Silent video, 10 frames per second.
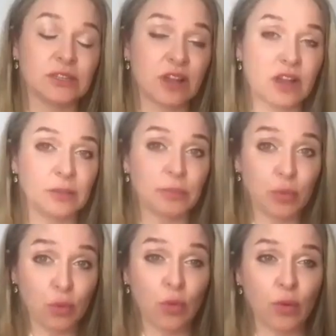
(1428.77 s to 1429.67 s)
time
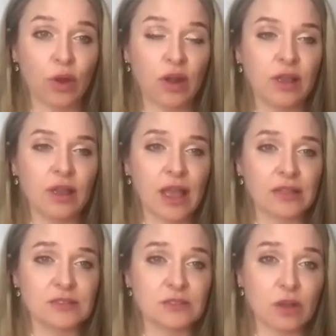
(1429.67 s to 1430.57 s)
poor
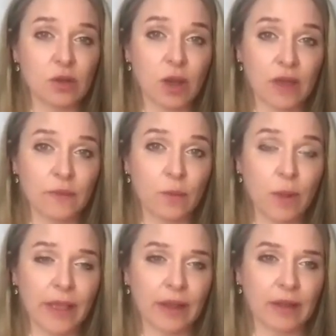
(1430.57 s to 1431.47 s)
and so
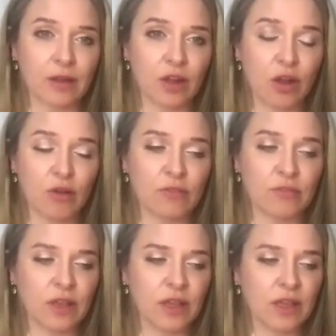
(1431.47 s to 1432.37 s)
unaware of
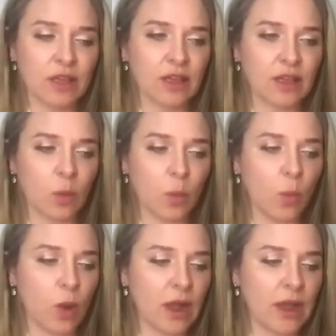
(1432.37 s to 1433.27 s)

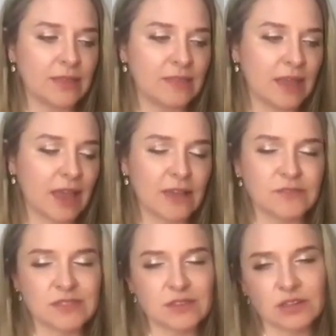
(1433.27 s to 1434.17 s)
why they have
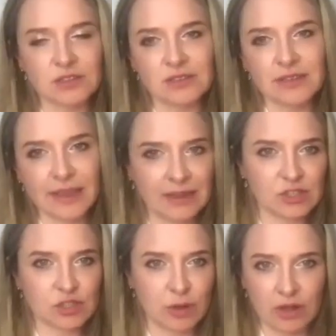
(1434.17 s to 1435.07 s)
certain daily
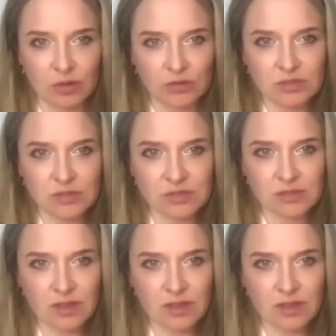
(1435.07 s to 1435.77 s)
struggles,